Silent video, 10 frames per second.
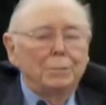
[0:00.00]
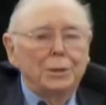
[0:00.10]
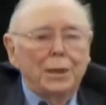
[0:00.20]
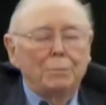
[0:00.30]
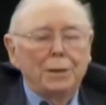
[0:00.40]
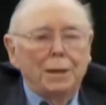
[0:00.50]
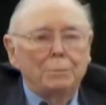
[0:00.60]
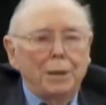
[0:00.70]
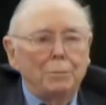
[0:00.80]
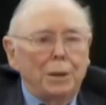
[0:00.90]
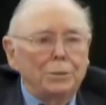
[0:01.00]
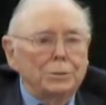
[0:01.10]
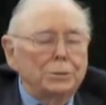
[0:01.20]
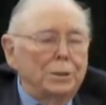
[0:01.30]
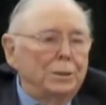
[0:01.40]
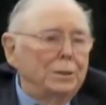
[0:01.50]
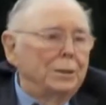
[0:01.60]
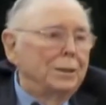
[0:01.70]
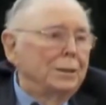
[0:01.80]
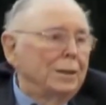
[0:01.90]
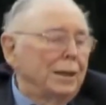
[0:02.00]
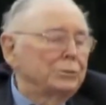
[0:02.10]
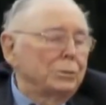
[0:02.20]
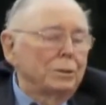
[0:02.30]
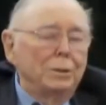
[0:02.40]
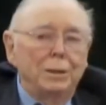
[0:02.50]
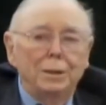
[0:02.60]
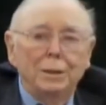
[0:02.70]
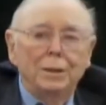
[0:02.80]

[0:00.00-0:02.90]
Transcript: But I'm not my mother's natural